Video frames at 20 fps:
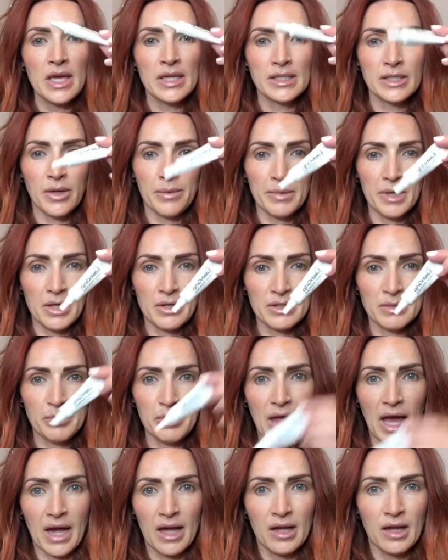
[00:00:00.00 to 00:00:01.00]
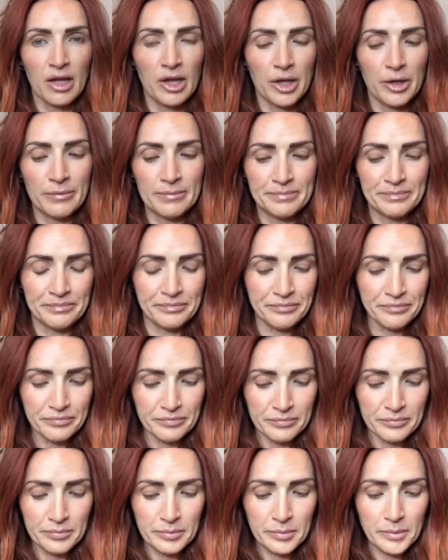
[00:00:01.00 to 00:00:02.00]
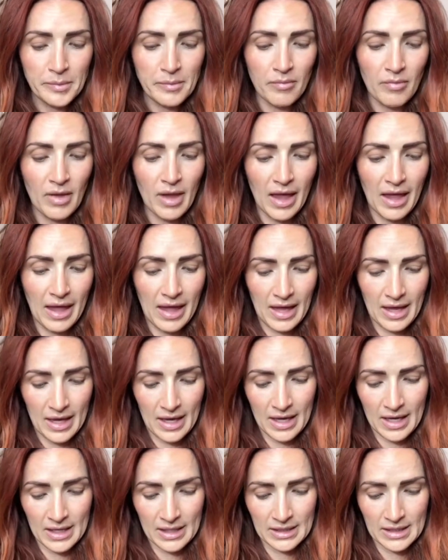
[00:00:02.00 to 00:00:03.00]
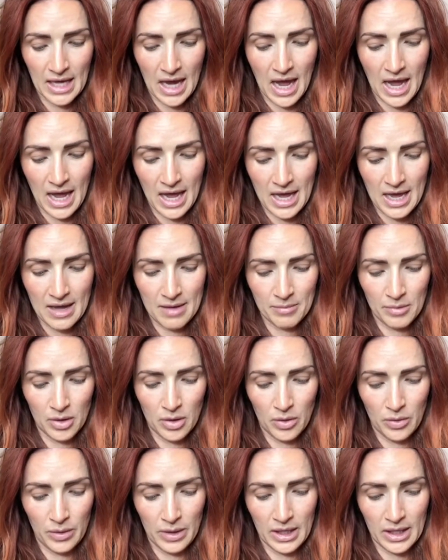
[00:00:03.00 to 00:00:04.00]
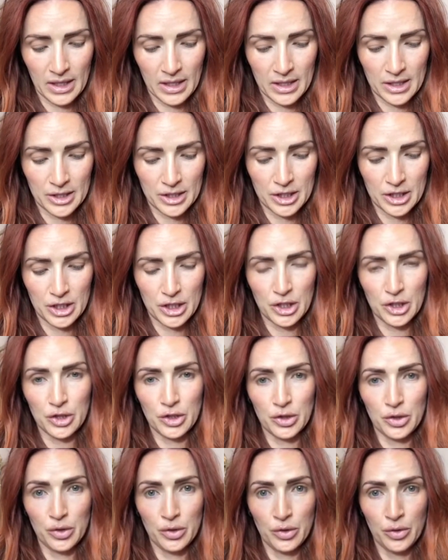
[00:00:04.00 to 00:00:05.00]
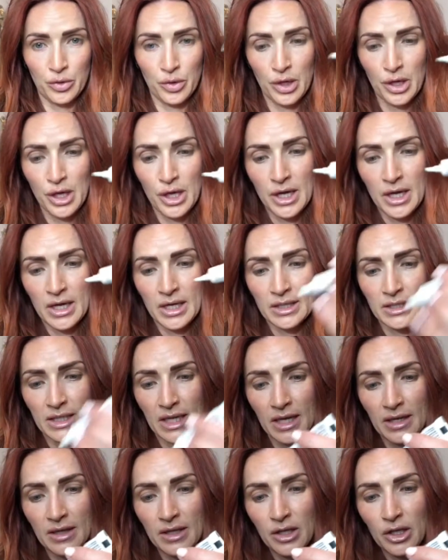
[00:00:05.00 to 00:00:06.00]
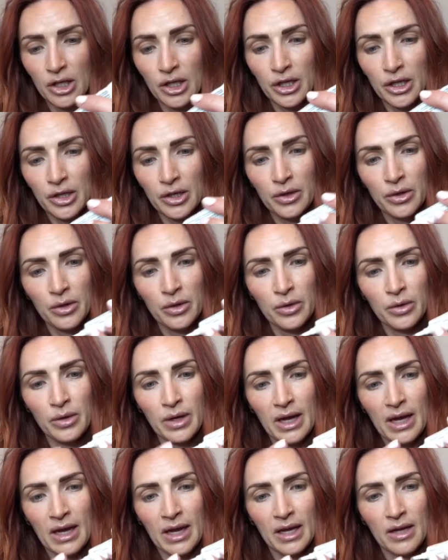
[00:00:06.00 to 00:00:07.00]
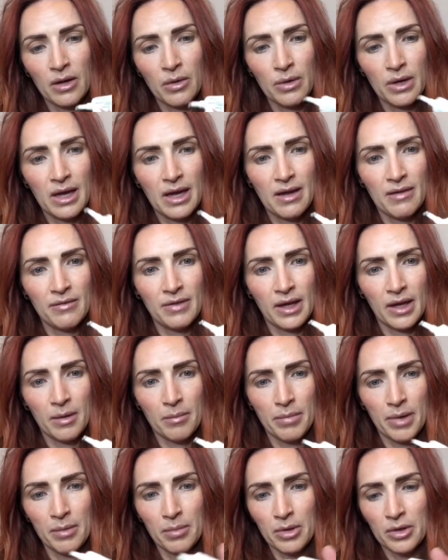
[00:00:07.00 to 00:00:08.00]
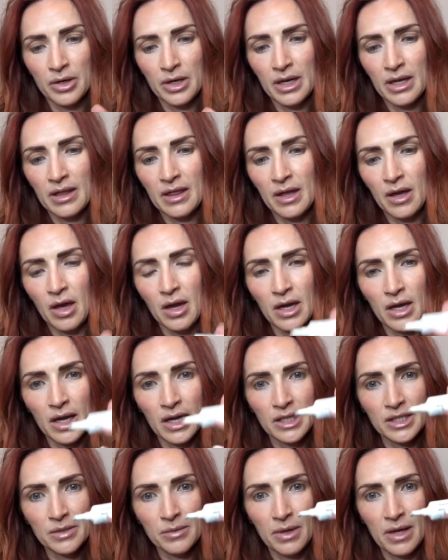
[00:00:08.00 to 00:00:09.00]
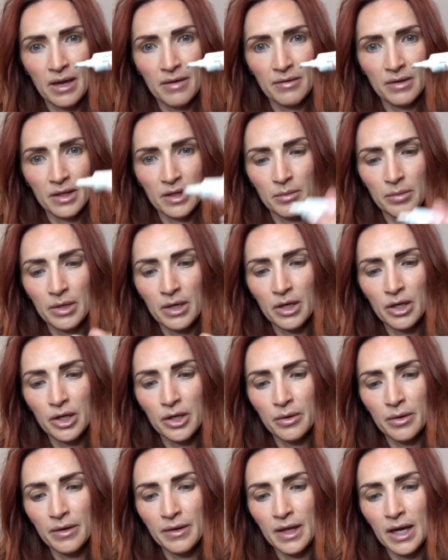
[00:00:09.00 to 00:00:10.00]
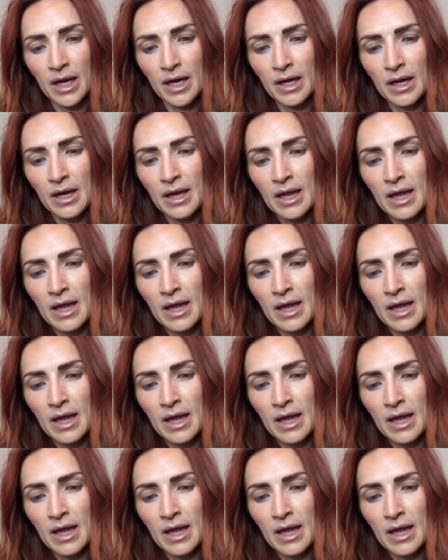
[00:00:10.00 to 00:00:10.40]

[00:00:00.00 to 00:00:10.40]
So I'm going to use black glue, and I am going to take the glue, and I don't want to have like a bubble or anything on it. I just want to have a little bit of glue on there.